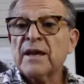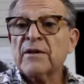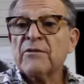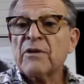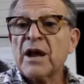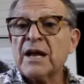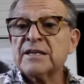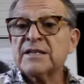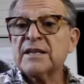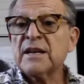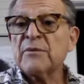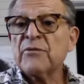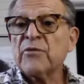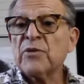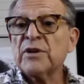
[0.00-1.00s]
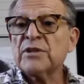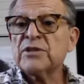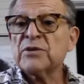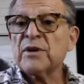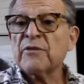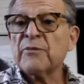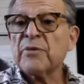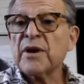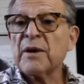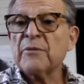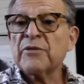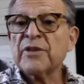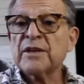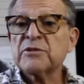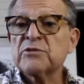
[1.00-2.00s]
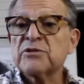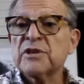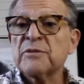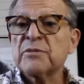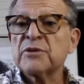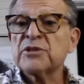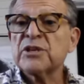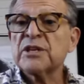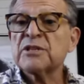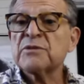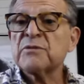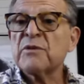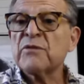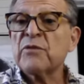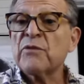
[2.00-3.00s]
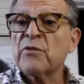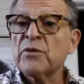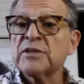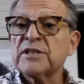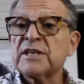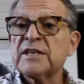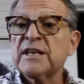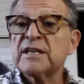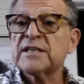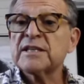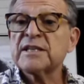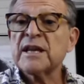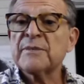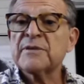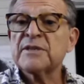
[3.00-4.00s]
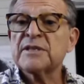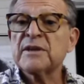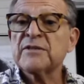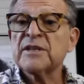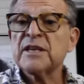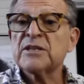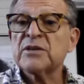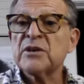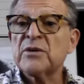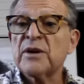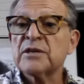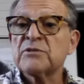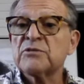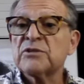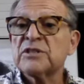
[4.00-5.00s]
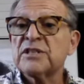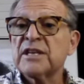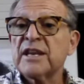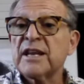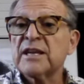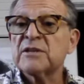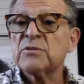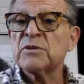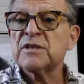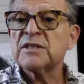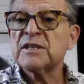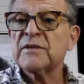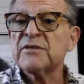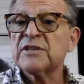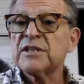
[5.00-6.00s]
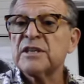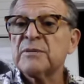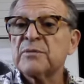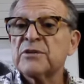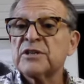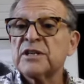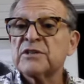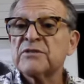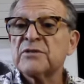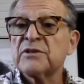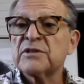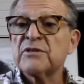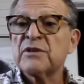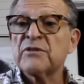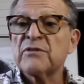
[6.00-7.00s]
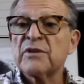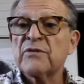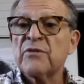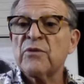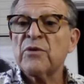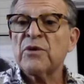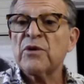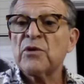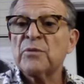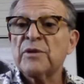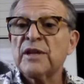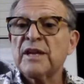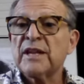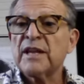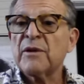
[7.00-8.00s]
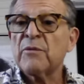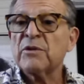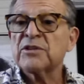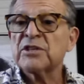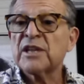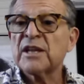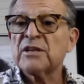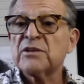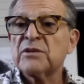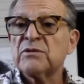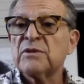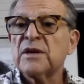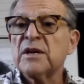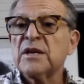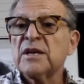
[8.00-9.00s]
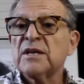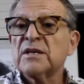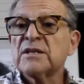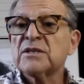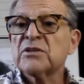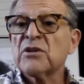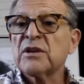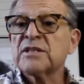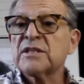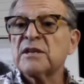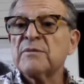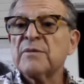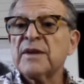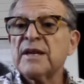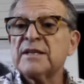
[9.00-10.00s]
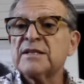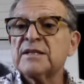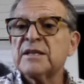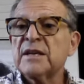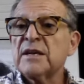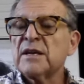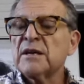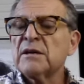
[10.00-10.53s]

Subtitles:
Rosin, I'm 42. I've primed with estrogen and progesterone for 14 days. I stopped it 7 days ago. Estrogen today is 117. Progesterone is 334. No bleeding yet. What shall I do? Start stim meds?